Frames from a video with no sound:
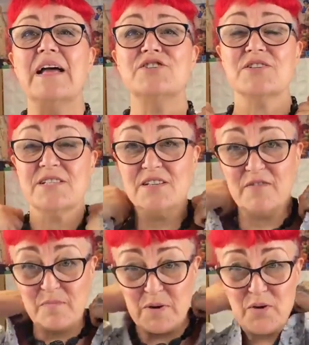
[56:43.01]
I just
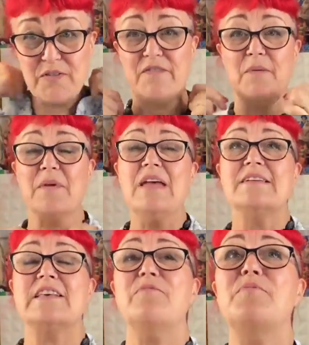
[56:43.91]
love both of them.
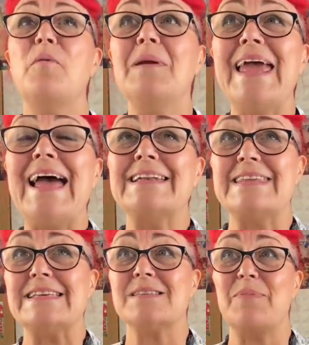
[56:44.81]
So I've probably
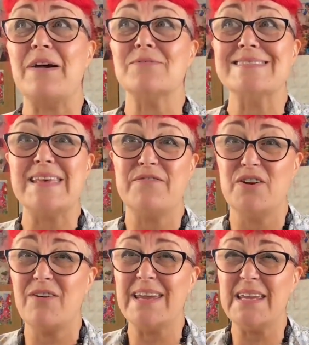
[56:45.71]
had this about
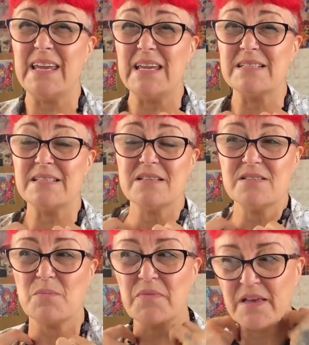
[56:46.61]
7 or 8 years,
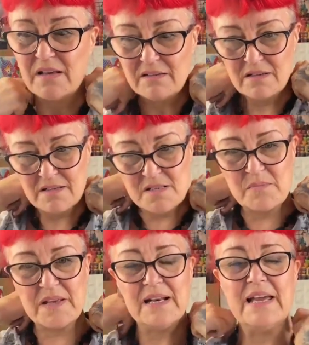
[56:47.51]
something
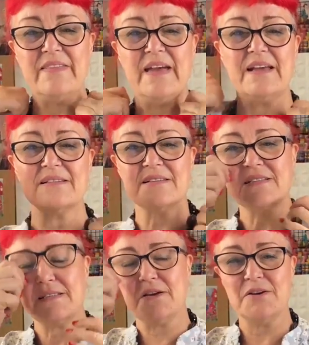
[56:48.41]
like that.
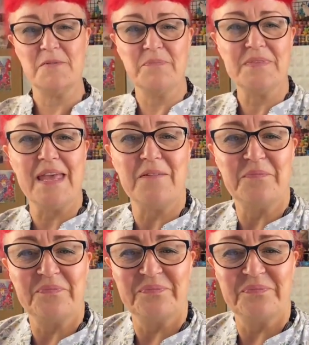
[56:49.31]
So yeah.